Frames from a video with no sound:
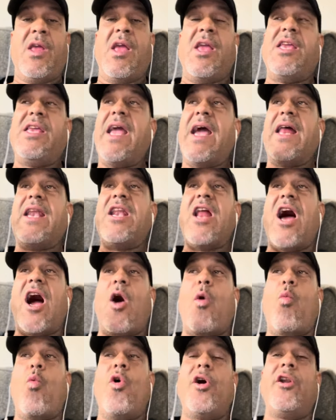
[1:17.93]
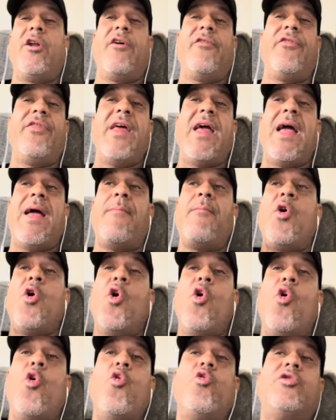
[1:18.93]
Yet not one of them
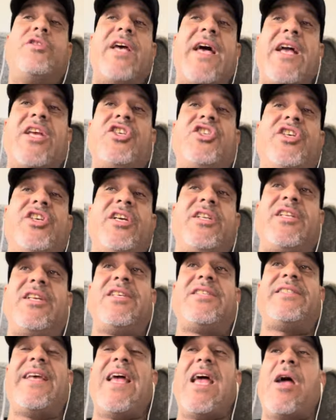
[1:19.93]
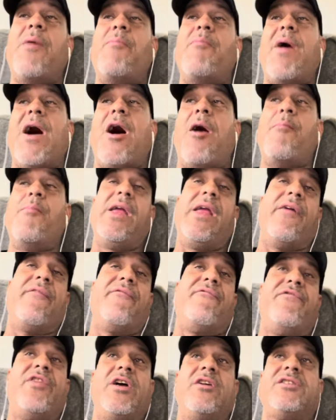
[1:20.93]
who's had shit to say about me and
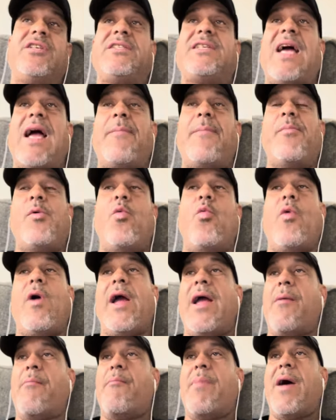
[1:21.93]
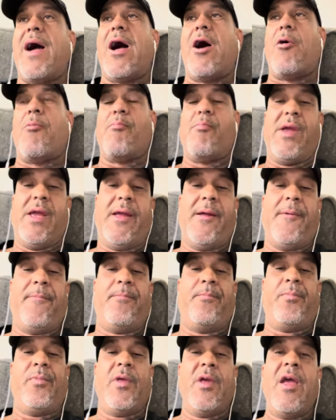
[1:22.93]
feels a type of way about me
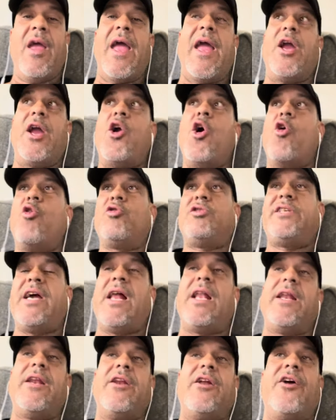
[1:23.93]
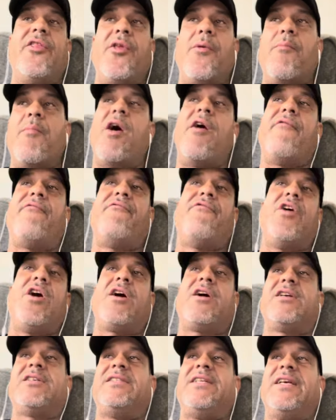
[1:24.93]
and go telling other
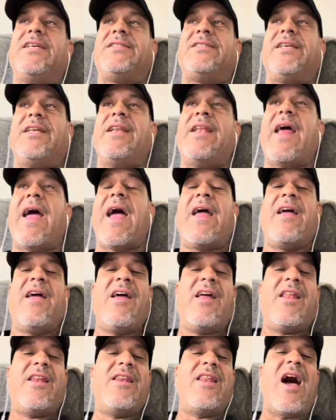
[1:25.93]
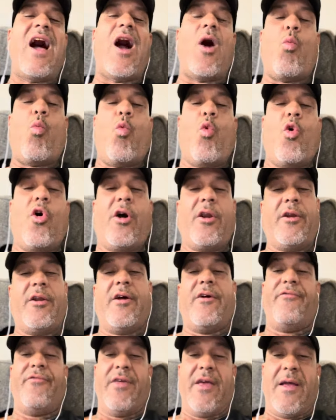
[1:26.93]
motherfuckers this and that, not one
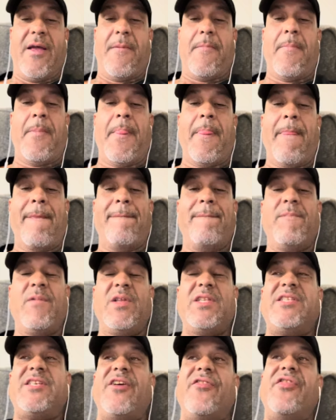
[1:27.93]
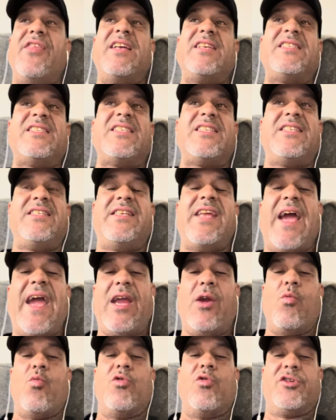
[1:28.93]
of them to this
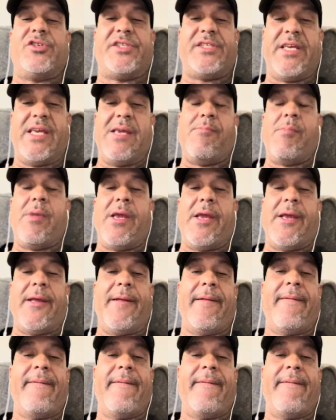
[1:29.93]
date will see me.